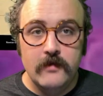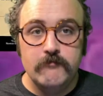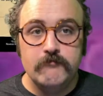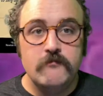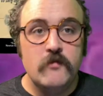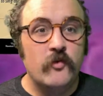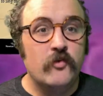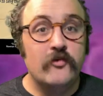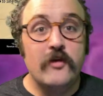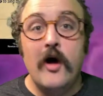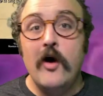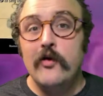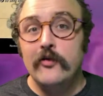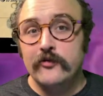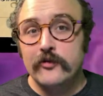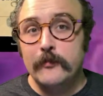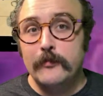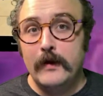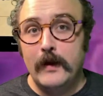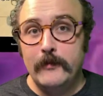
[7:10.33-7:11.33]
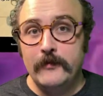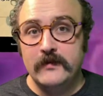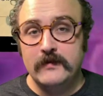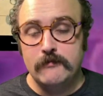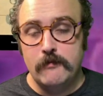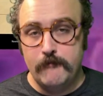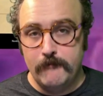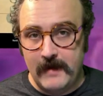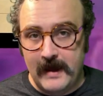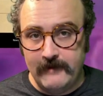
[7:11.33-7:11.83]
Songs are probably some of
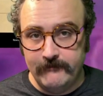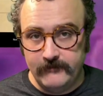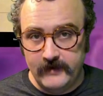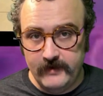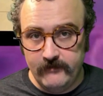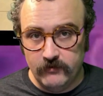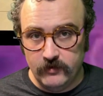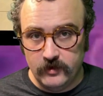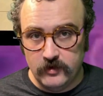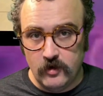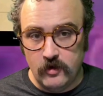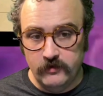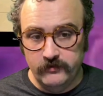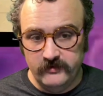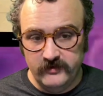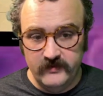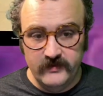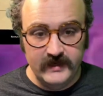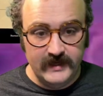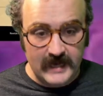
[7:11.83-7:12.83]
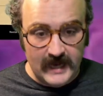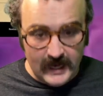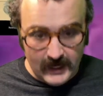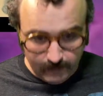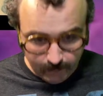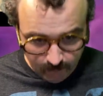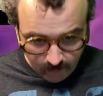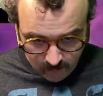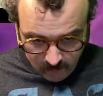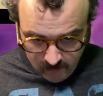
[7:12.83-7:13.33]
my favorite cards in the game.
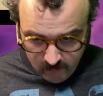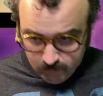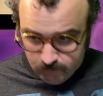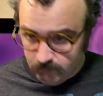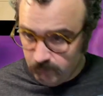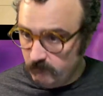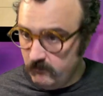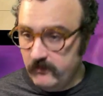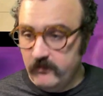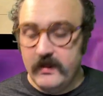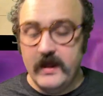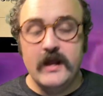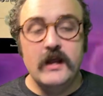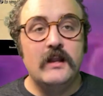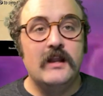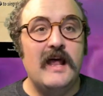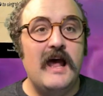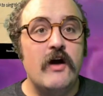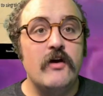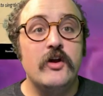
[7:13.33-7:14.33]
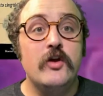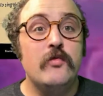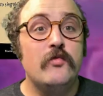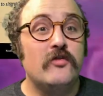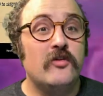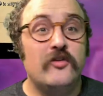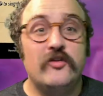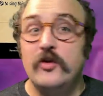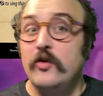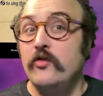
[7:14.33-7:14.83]
They allow you to
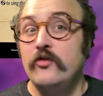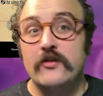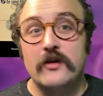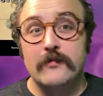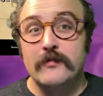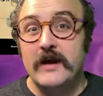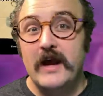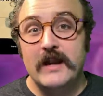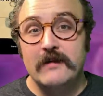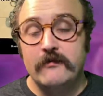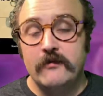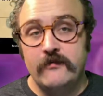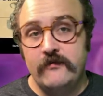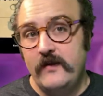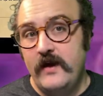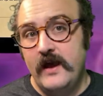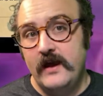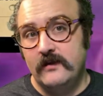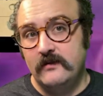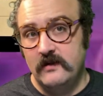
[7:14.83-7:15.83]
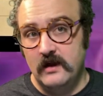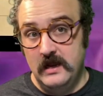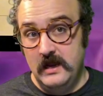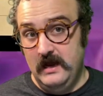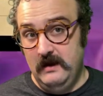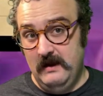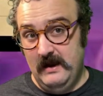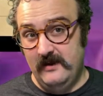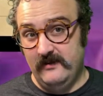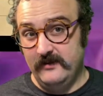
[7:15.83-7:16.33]
do some kind of effect,
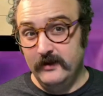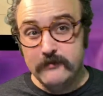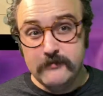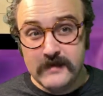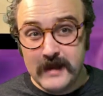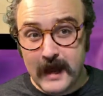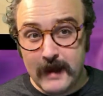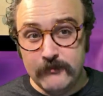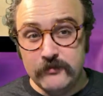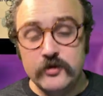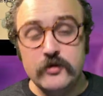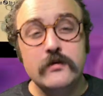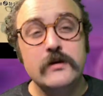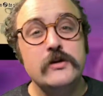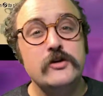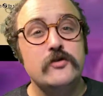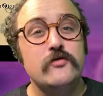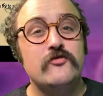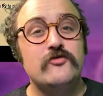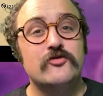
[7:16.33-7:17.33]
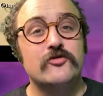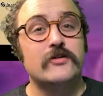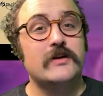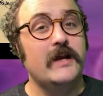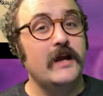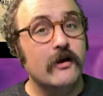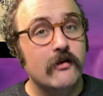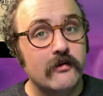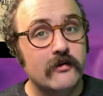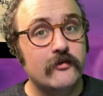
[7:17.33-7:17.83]
and sometimes you can use your
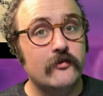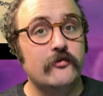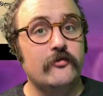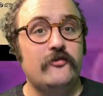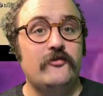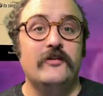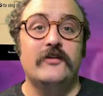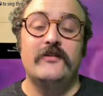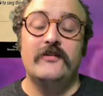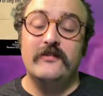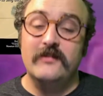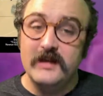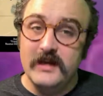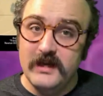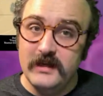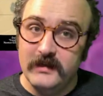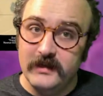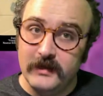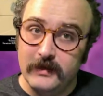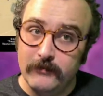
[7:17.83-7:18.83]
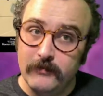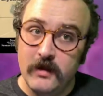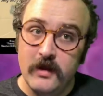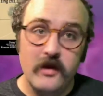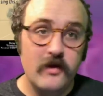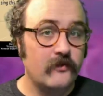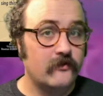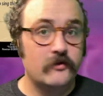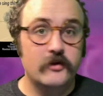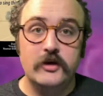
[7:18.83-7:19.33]
characters to sing them
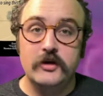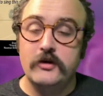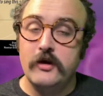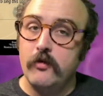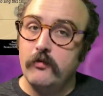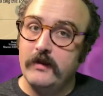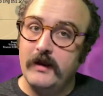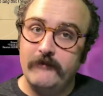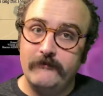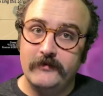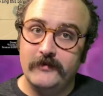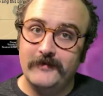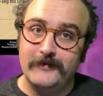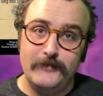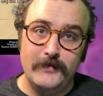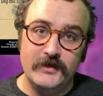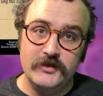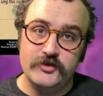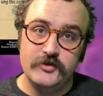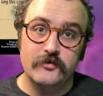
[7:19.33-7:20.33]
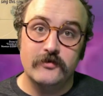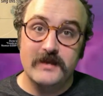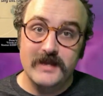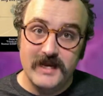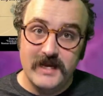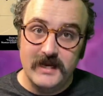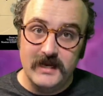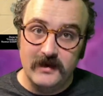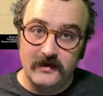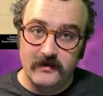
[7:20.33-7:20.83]
so you don't have to spend your
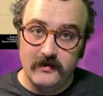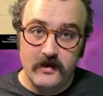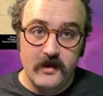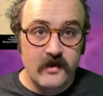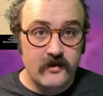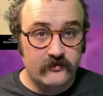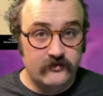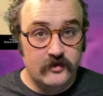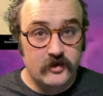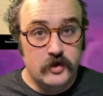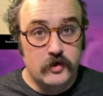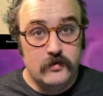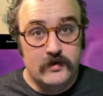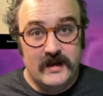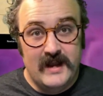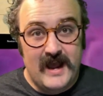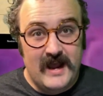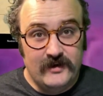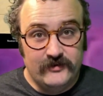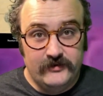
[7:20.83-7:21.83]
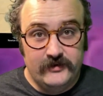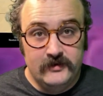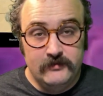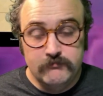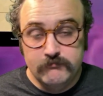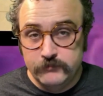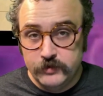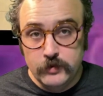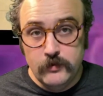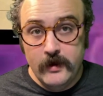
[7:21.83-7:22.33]
ink. So you can actually
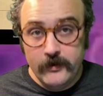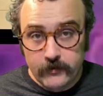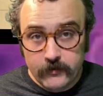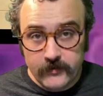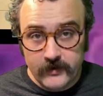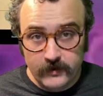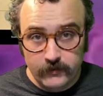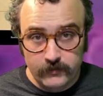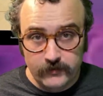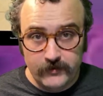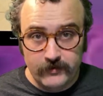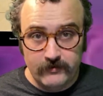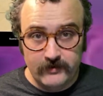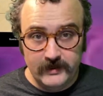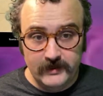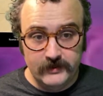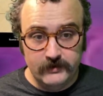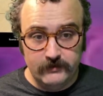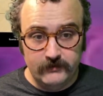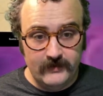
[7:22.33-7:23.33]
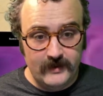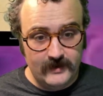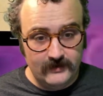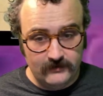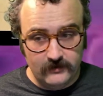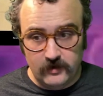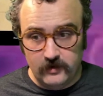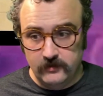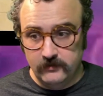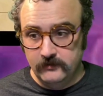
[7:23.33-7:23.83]
do other things with your ink during that
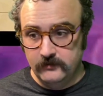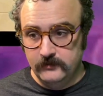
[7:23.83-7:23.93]
turn.